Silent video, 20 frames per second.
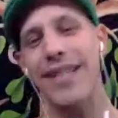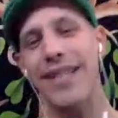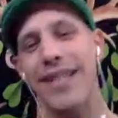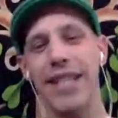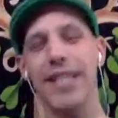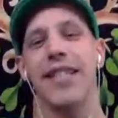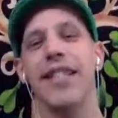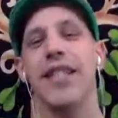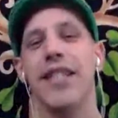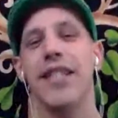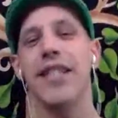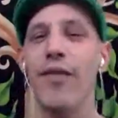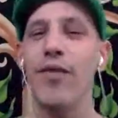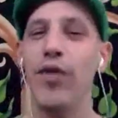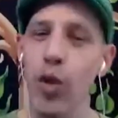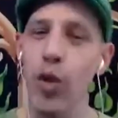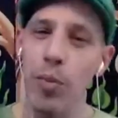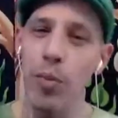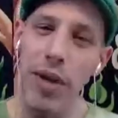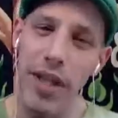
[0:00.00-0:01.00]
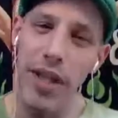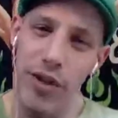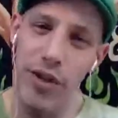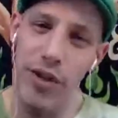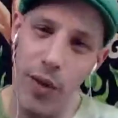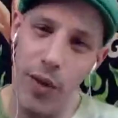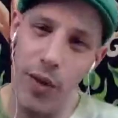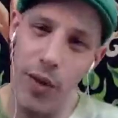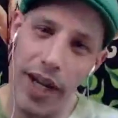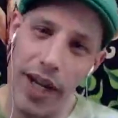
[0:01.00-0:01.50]
seasons have you been
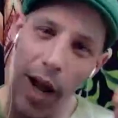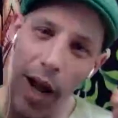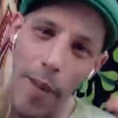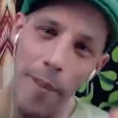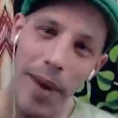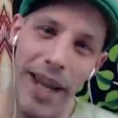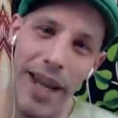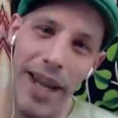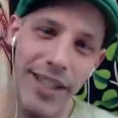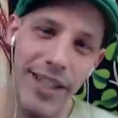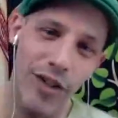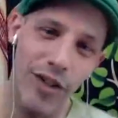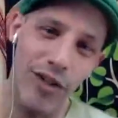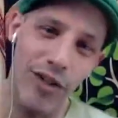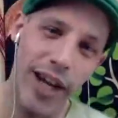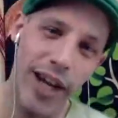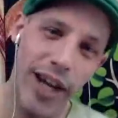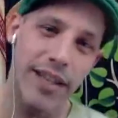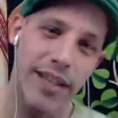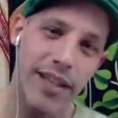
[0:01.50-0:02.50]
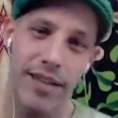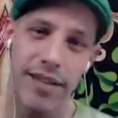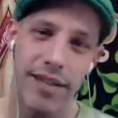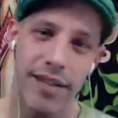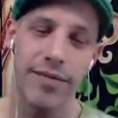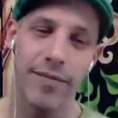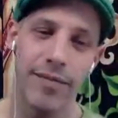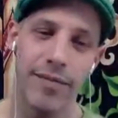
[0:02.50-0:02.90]
doing Amazing Race?